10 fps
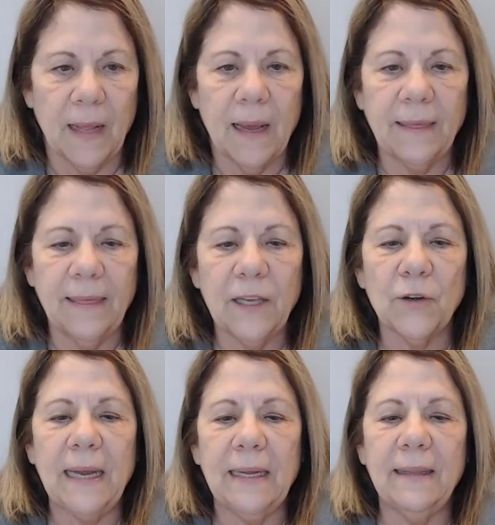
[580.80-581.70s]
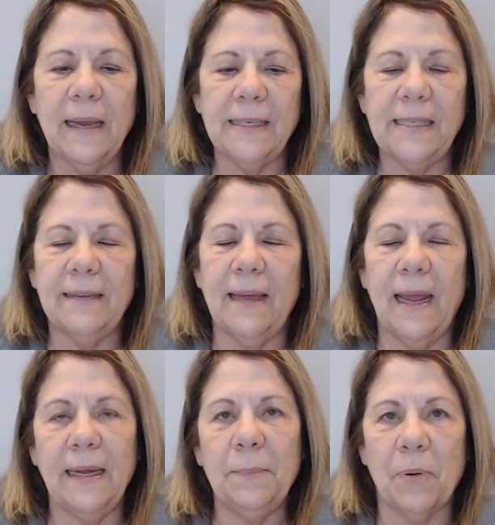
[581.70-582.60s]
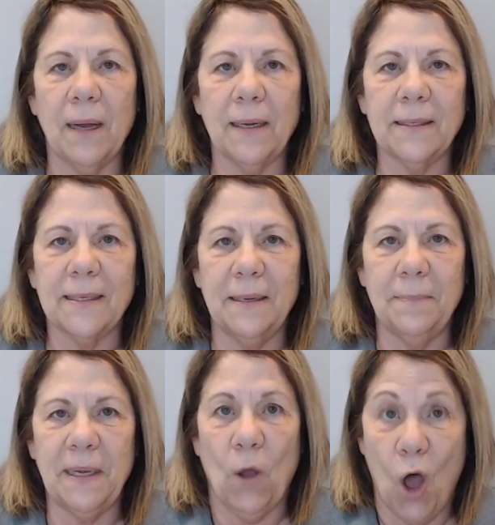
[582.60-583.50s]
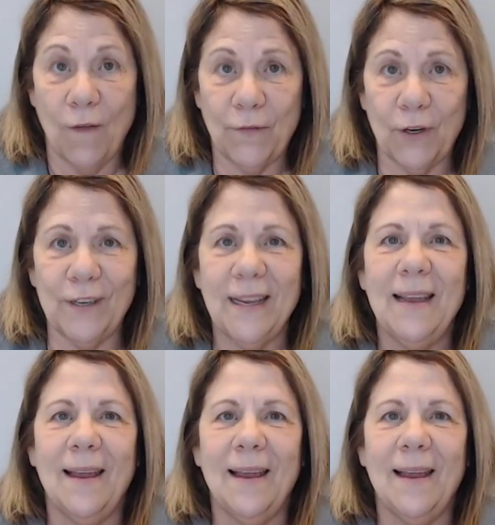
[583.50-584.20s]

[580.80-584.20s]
I think you're getting the idea that any products can be offered.